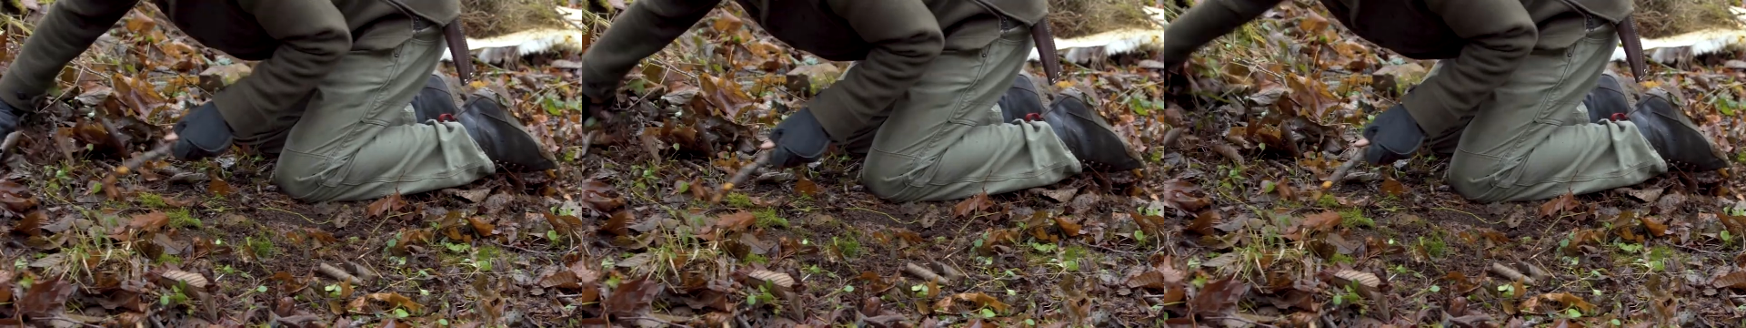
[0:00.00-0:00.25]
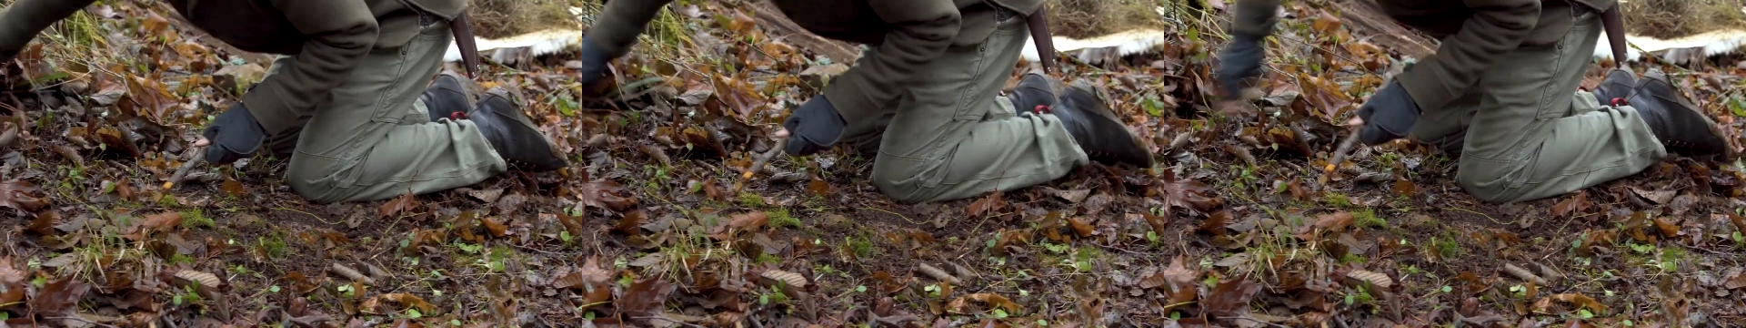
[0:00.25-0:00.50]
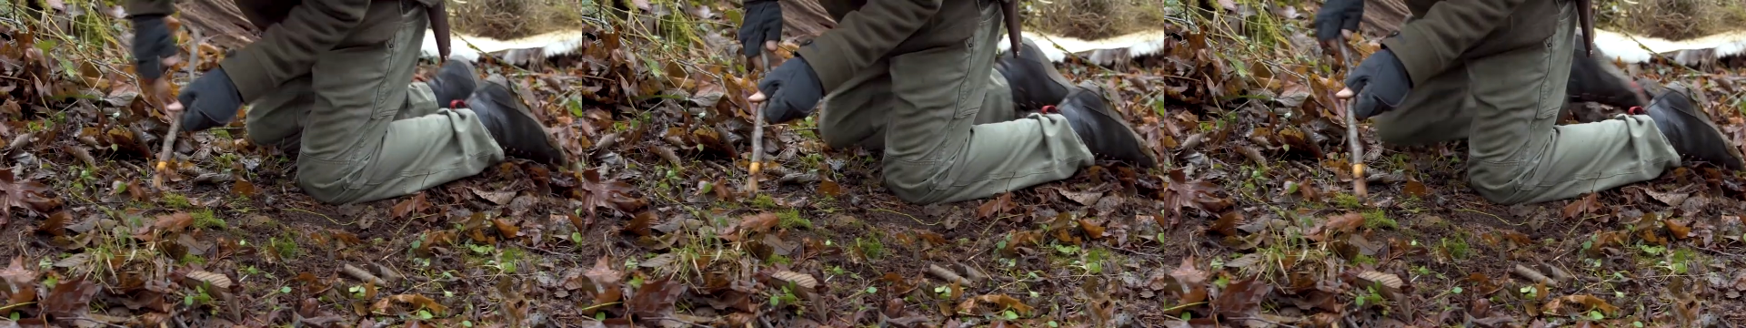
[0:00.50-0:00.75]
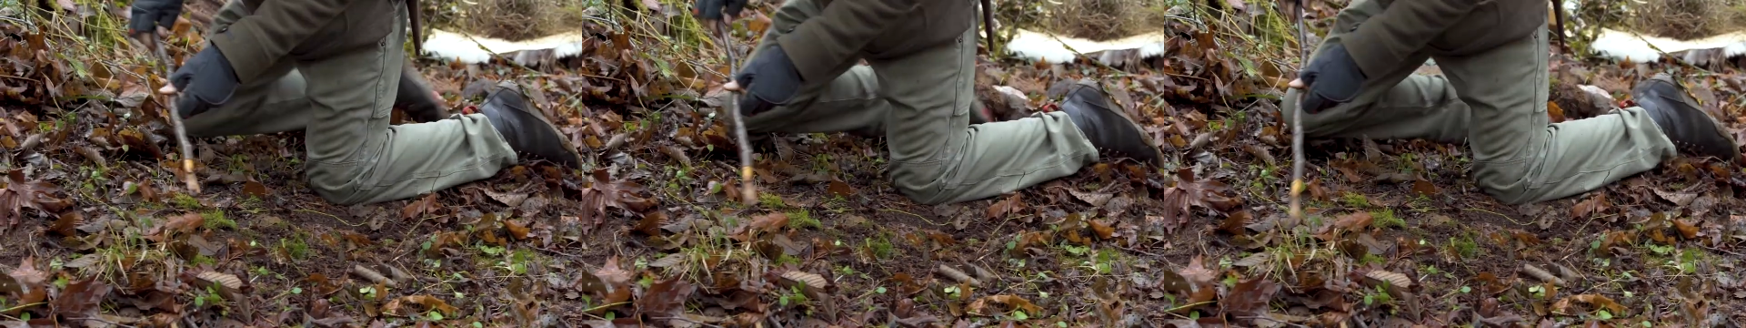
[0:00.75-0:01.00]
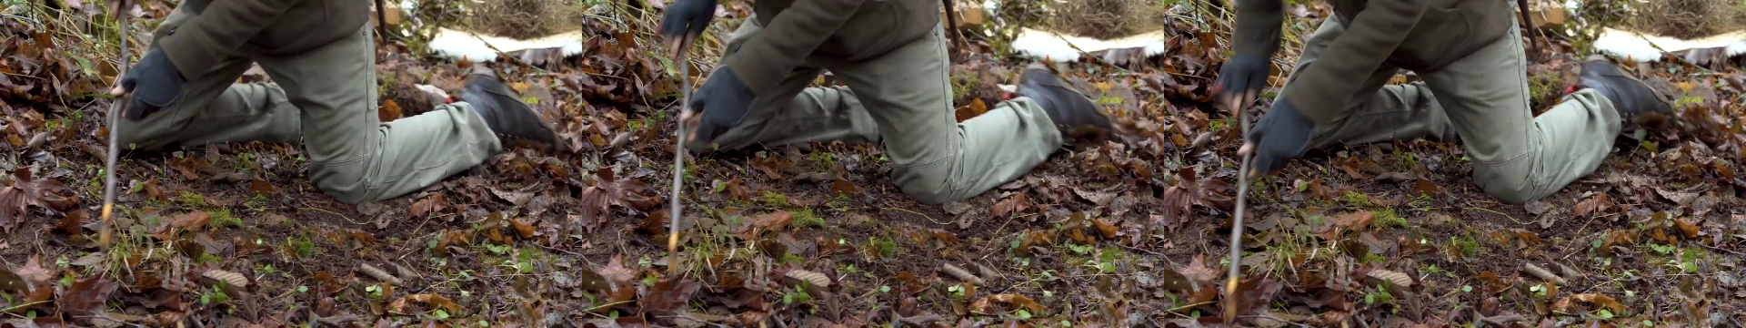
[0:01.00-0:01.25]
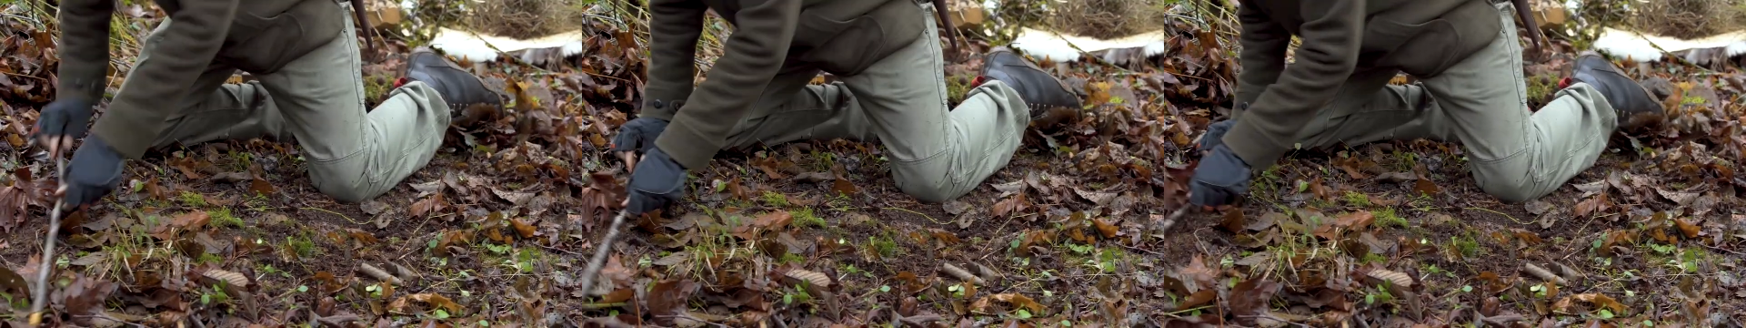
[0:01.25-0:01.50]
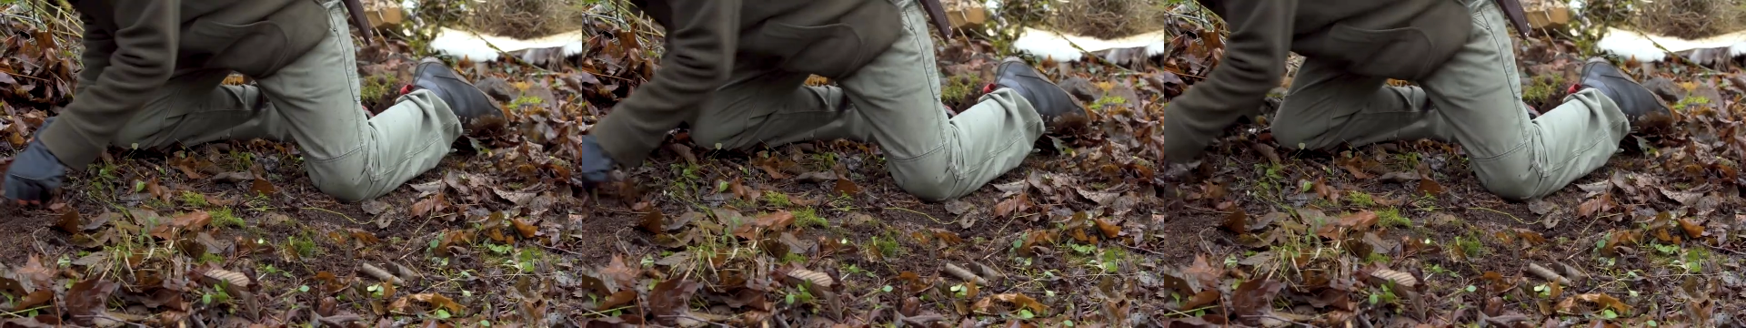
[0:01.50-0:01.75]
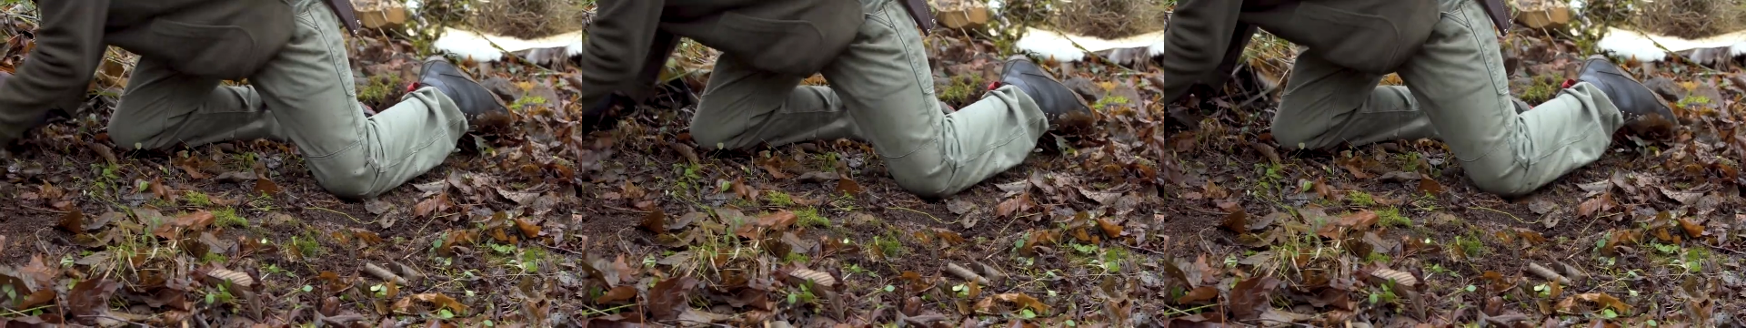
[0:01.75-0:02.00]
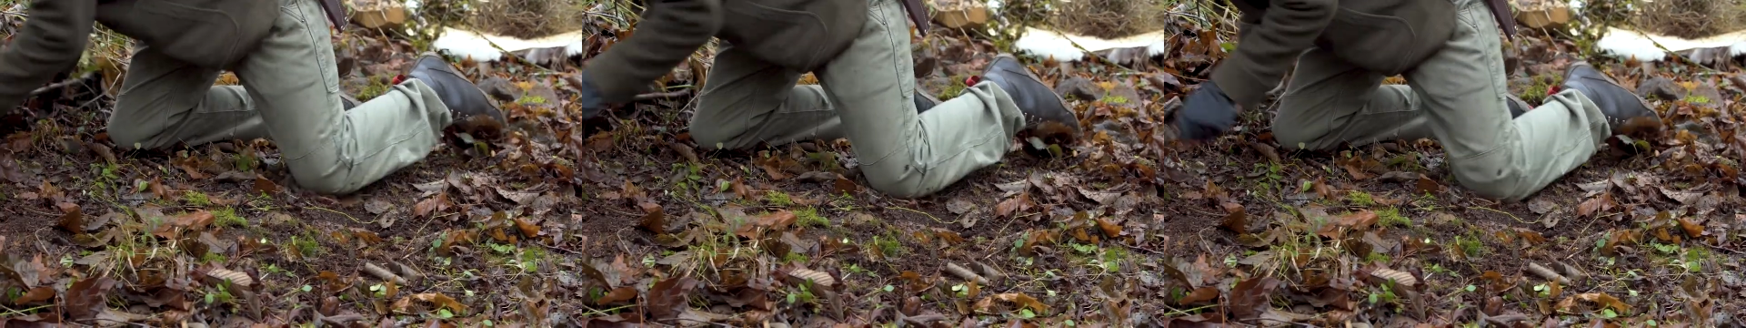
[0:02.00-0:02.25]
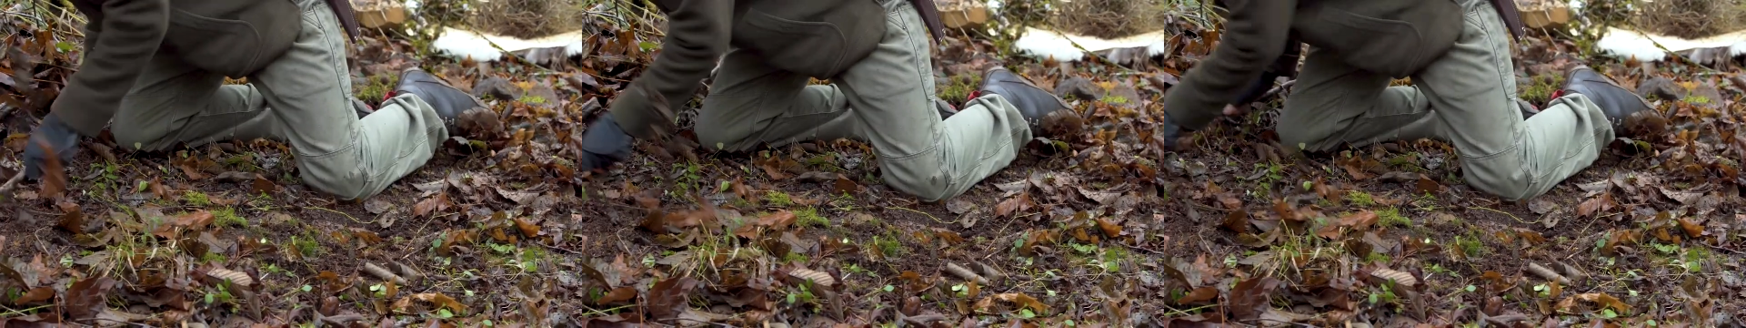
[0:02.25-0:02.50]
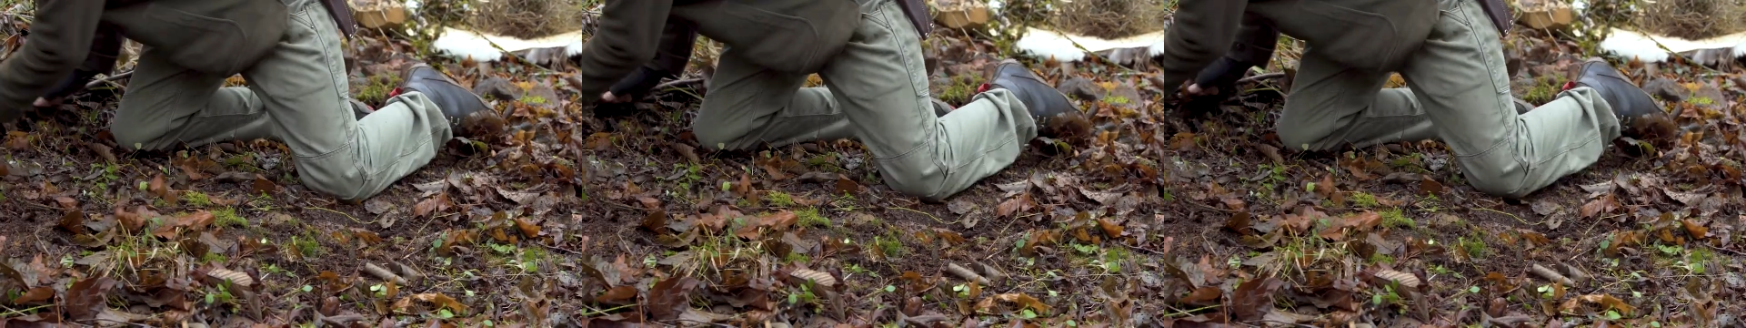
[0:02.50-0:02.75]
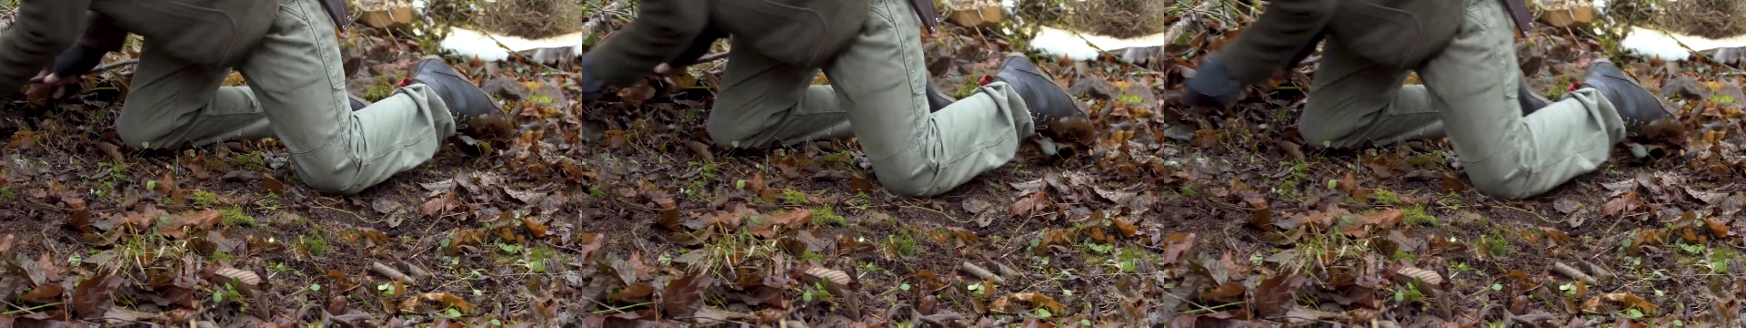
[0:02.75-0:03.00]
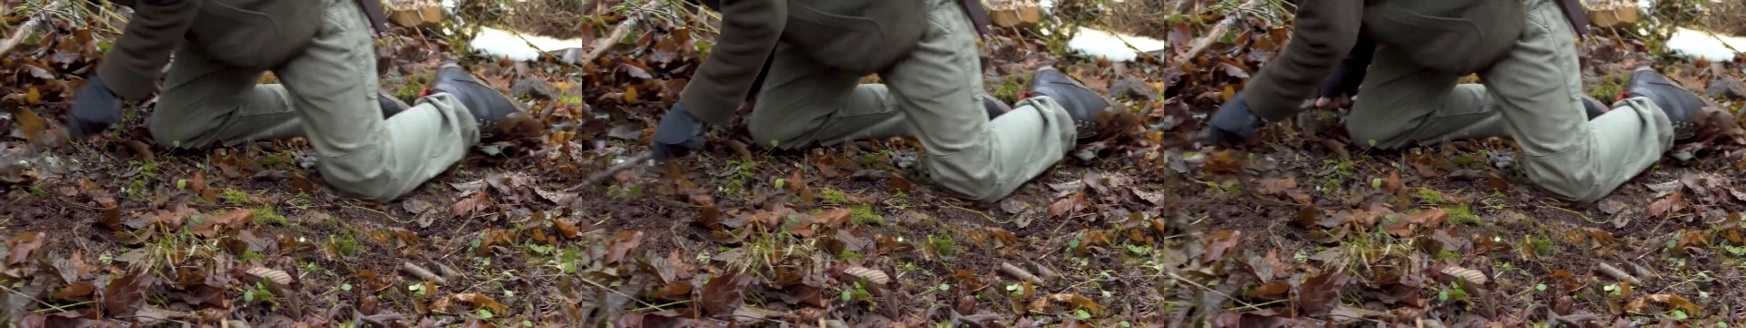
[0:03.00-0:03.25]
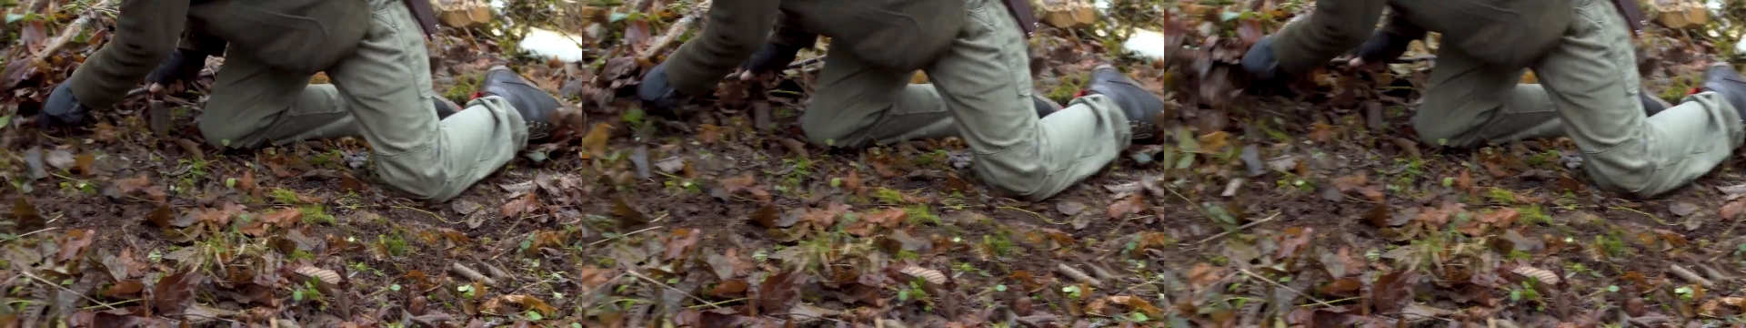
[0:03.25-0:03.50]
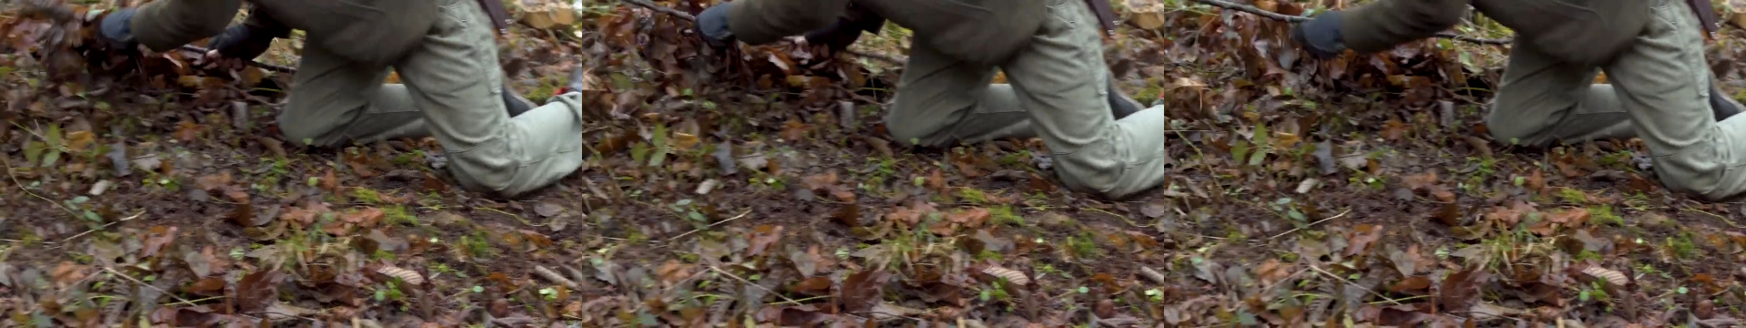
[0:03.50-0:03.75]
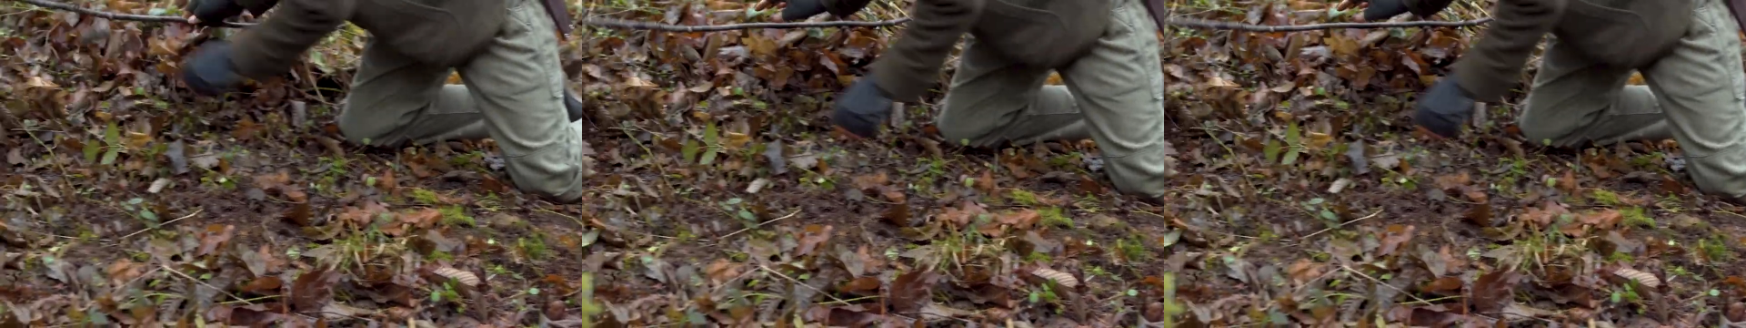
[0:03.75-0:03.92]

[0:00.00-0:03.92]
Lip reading: Nobody's mouth can be seen.